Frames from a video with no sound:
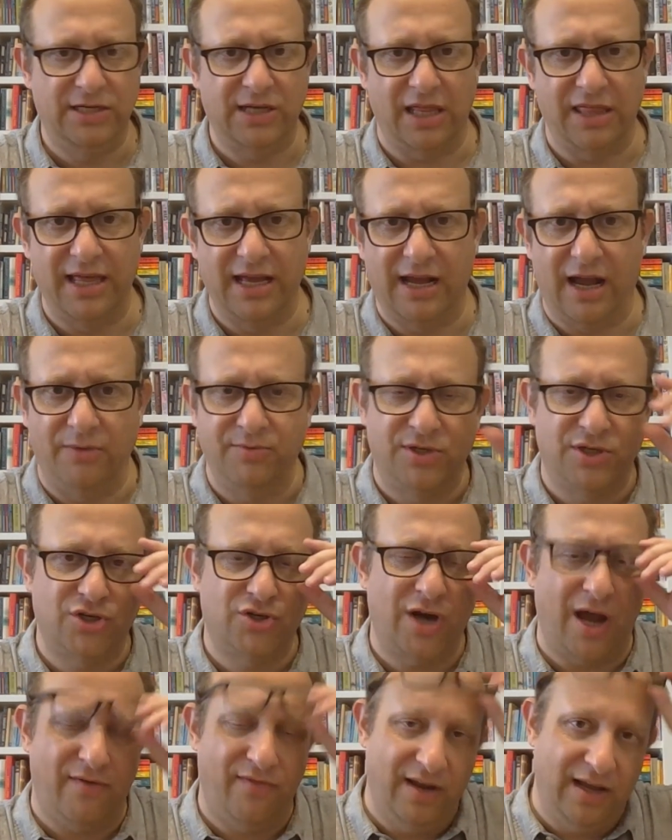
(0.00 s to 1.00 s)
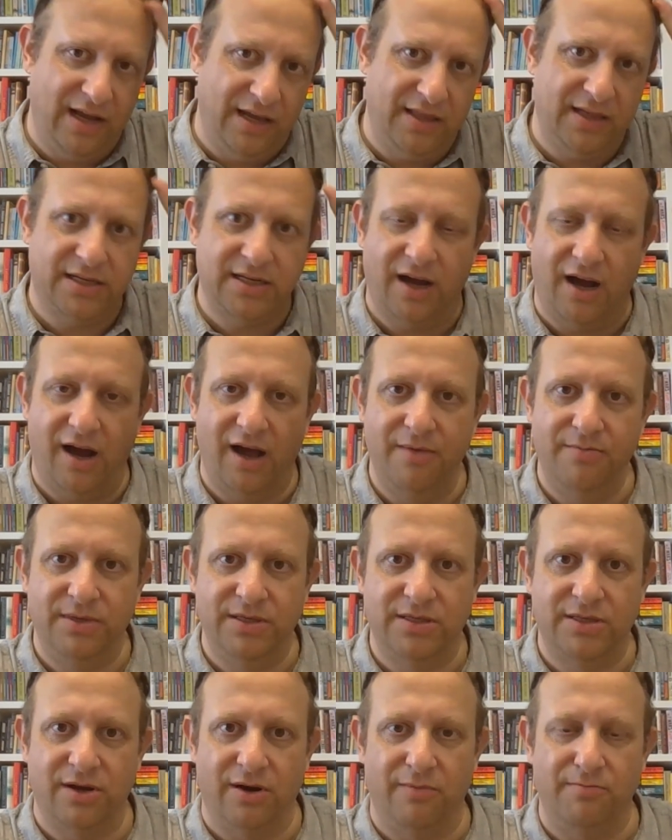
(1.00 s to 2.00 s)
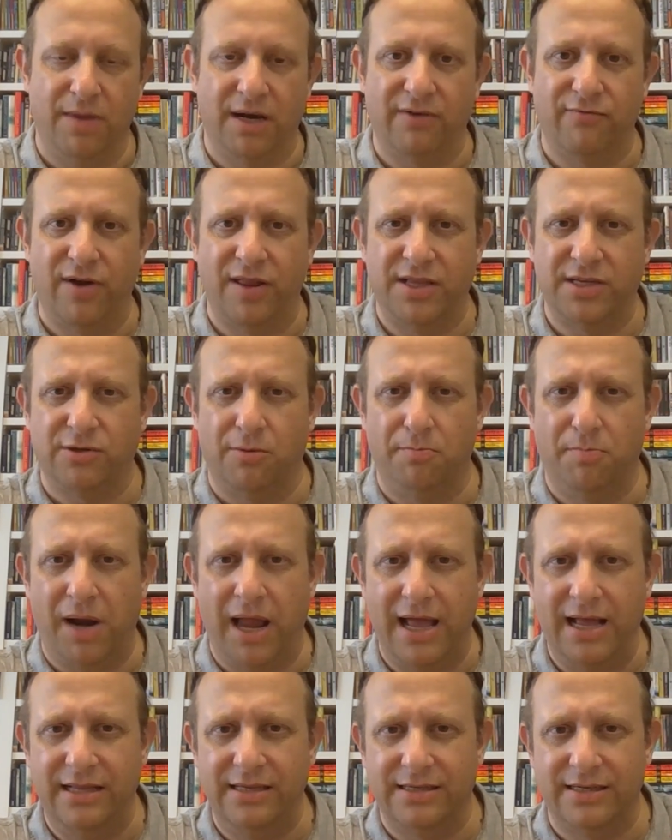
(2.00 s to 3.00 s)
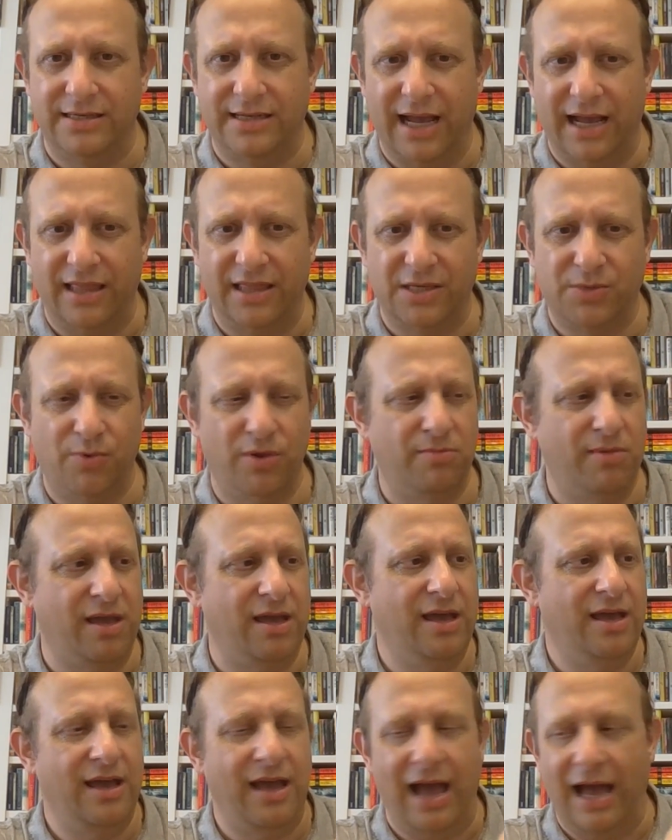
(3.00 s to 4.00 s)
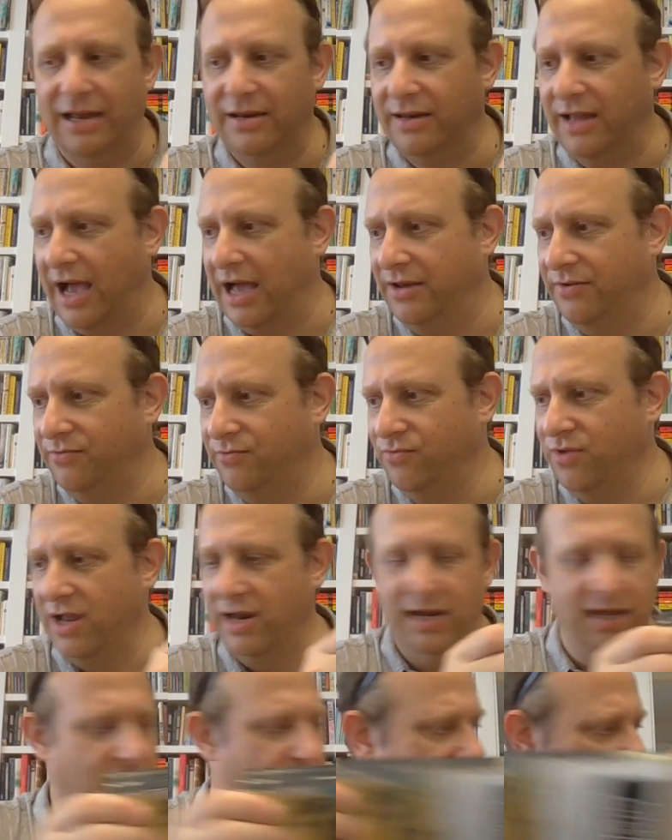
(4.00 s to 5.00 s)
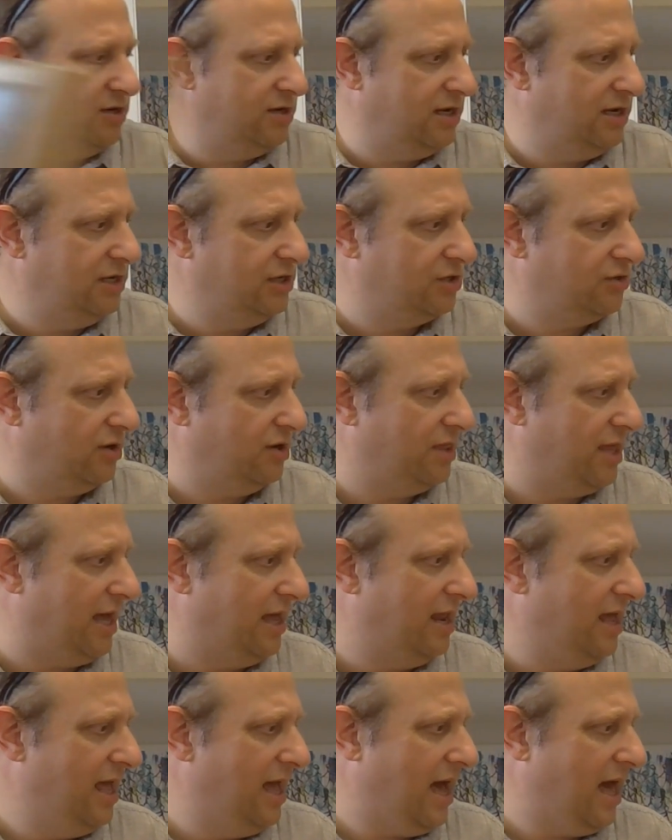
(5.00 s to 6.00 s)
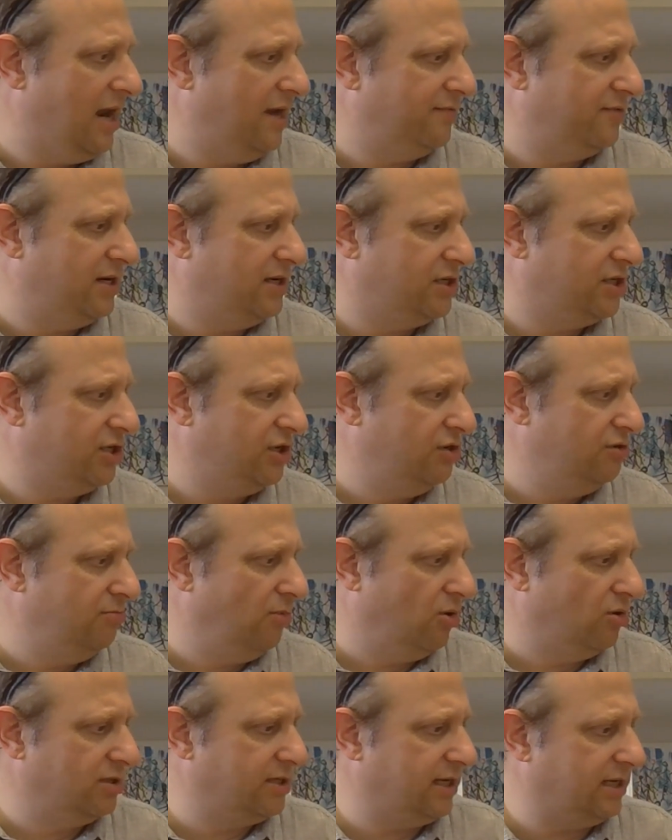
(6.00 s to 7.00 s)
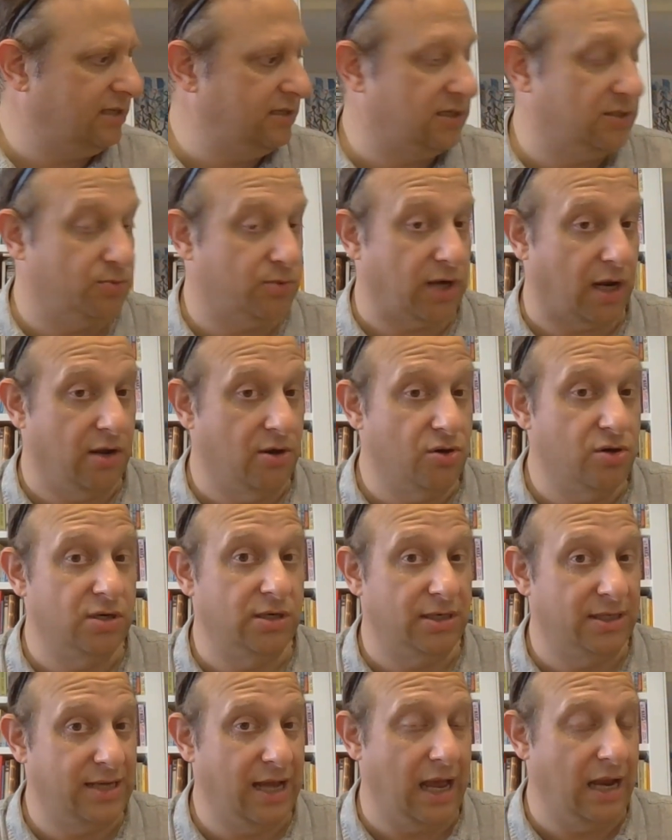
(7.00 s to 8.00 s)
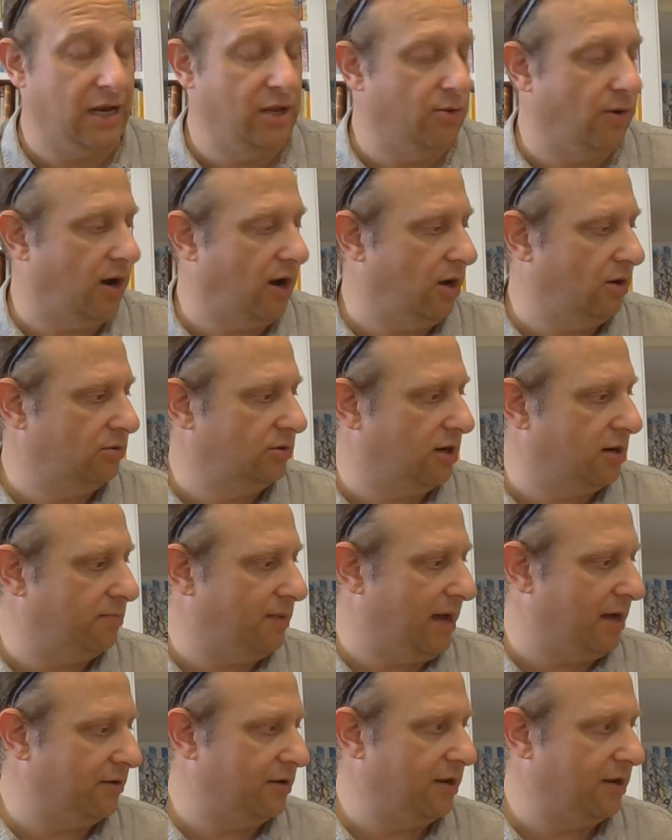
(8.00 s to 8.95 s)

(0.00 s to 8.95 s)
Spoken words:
I think I was traveling at the time, and so I might have read this on planes and taken this with me, and really good, and enjoyed that. And I've read 2 more Dickens, which I couldn't tell you a whole lot about.